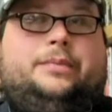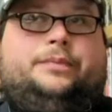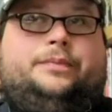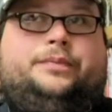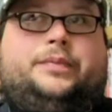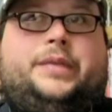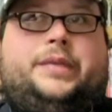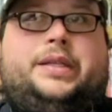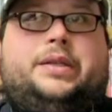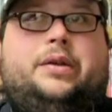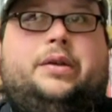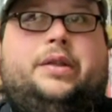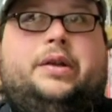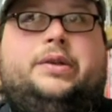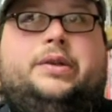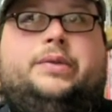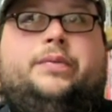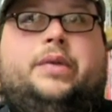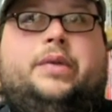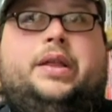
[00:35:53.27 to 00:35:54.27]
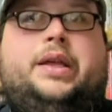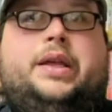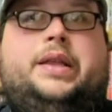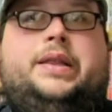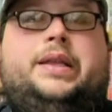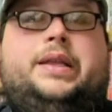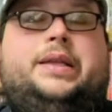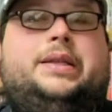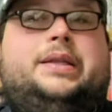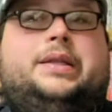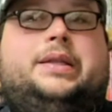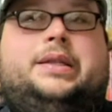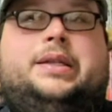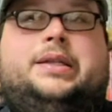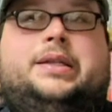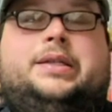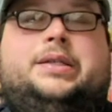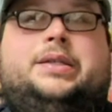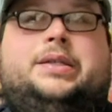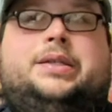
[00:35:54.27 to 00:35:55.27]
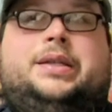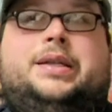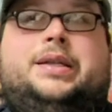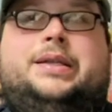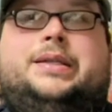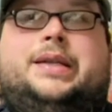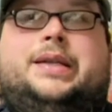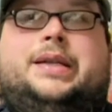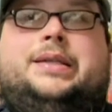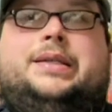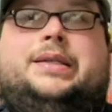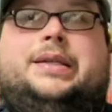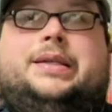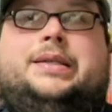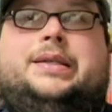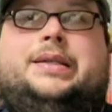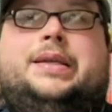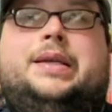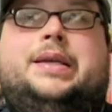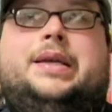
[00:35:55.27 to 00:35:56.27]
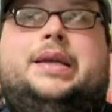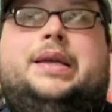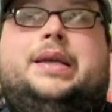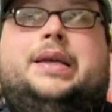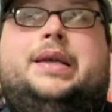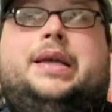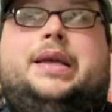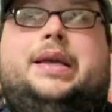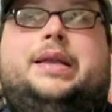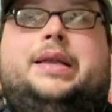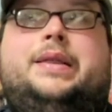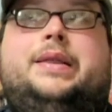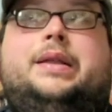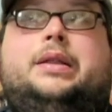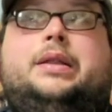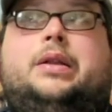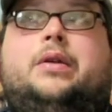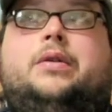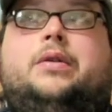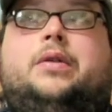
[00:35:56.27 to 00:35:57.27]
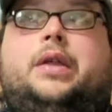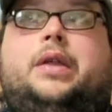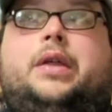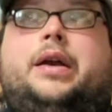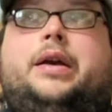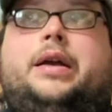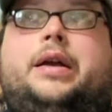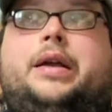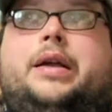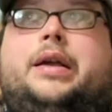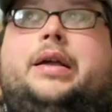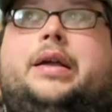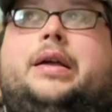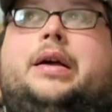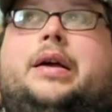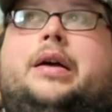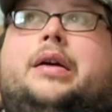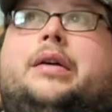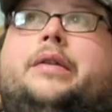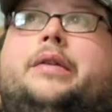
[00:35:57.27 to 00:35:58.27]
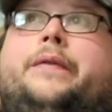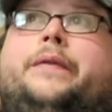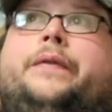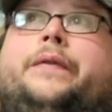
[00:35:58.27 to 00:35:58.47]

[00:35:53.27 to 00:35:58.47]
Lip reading: So there's really this consensus in the local area of